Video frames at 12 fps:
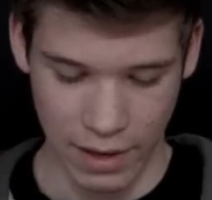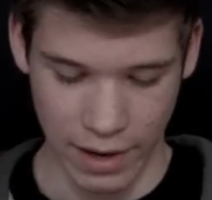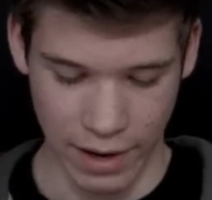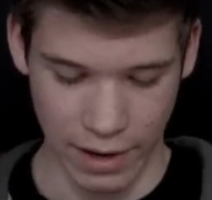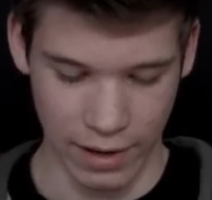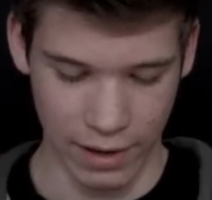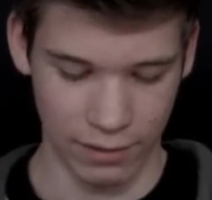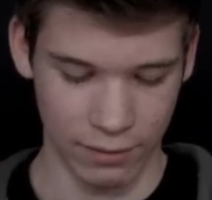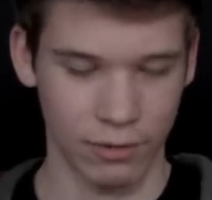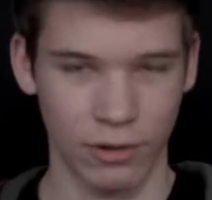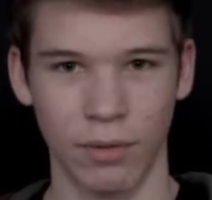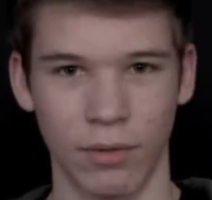Uh, and
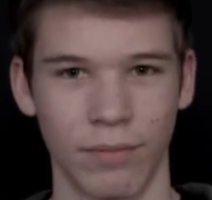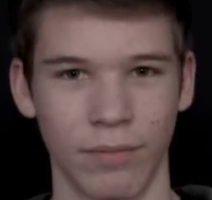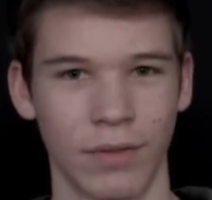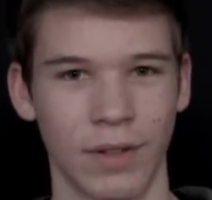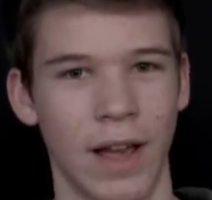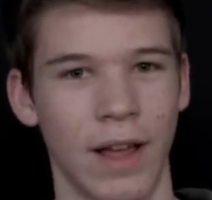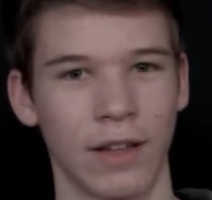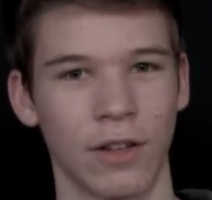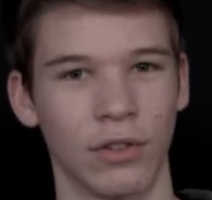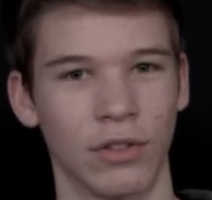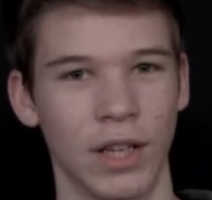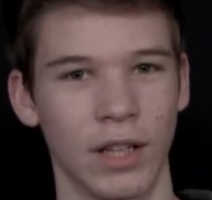like I
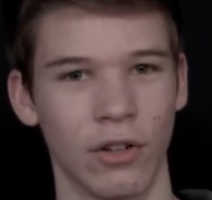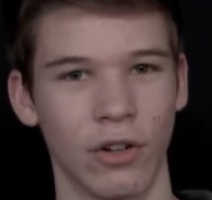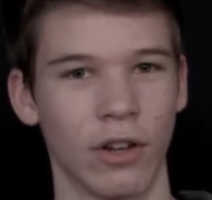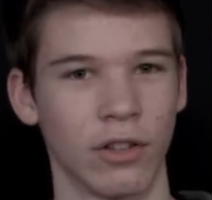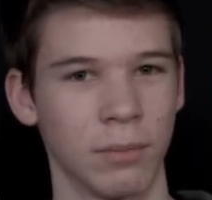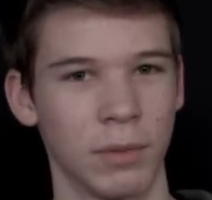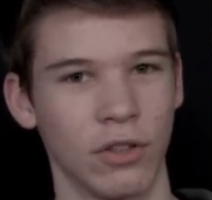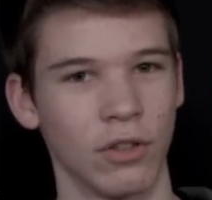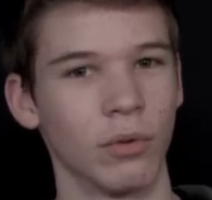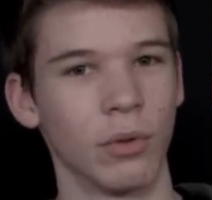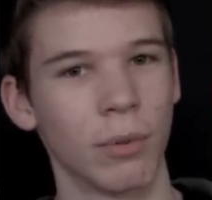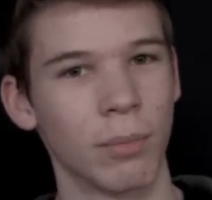was saying, there are some
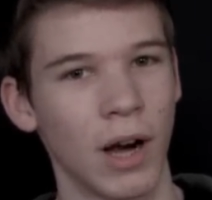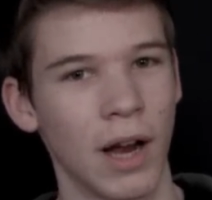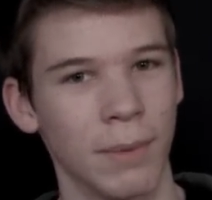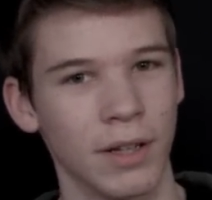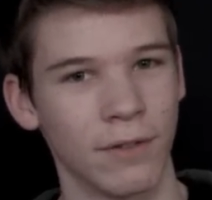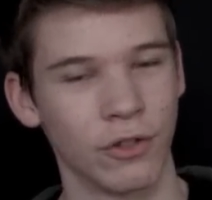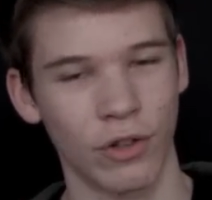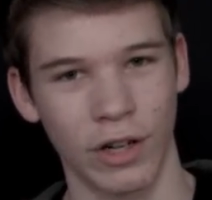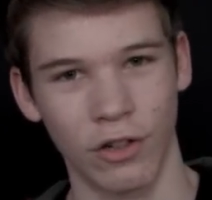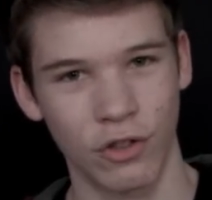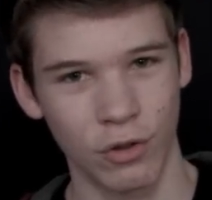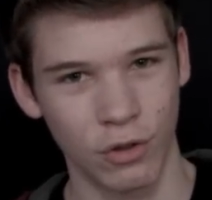issues with the priming. If you're
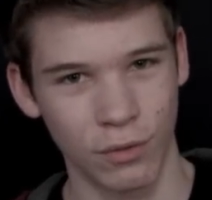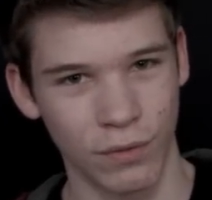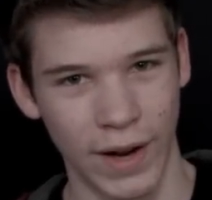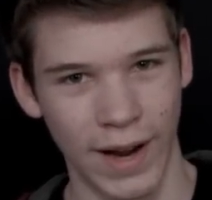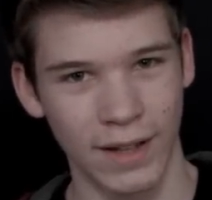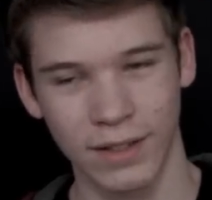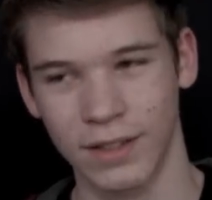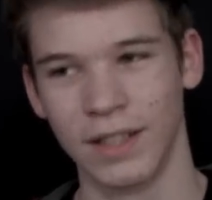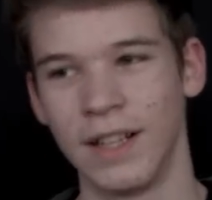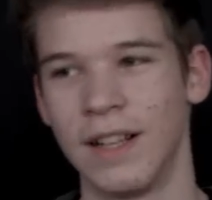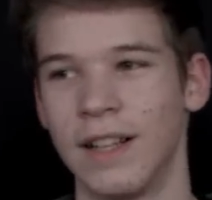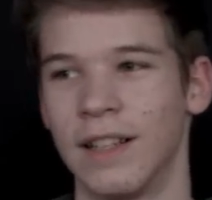trying to shoot too fast,
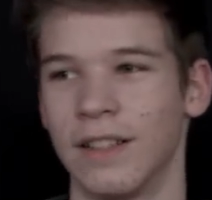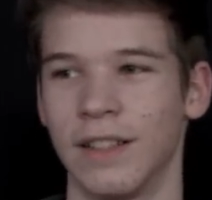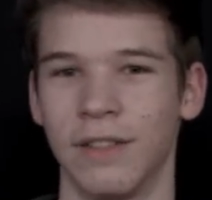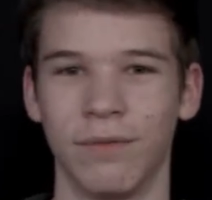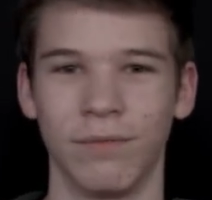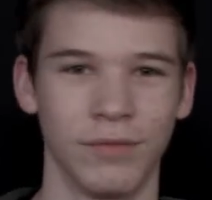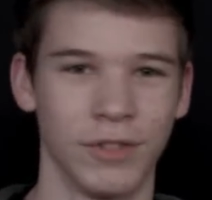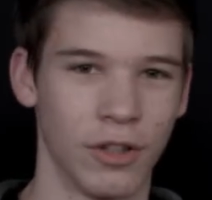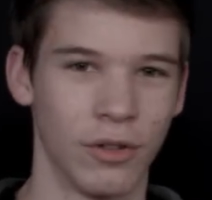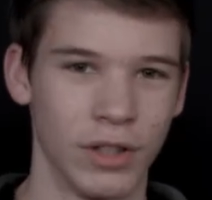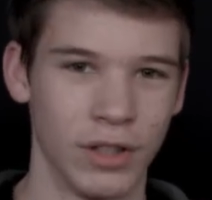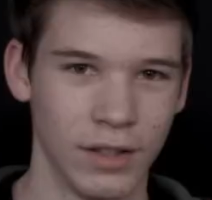it you
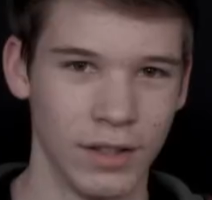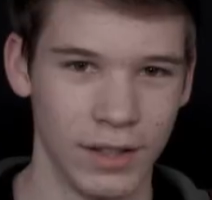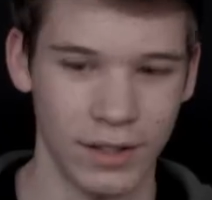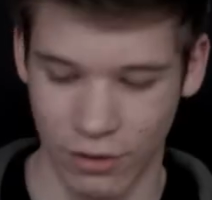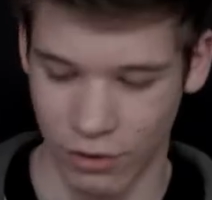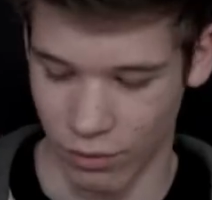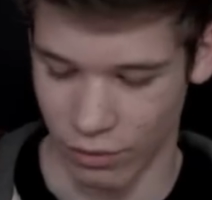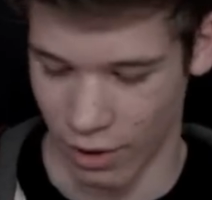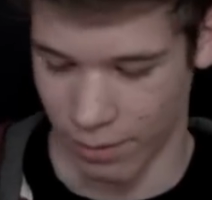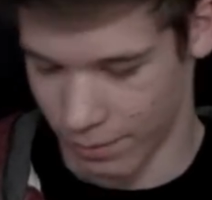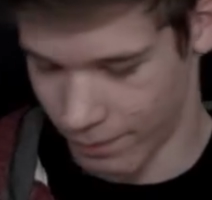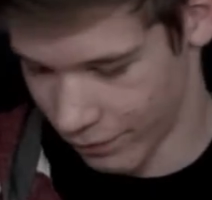know it, it screws
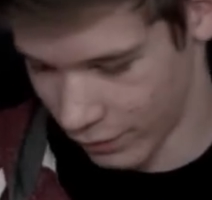up.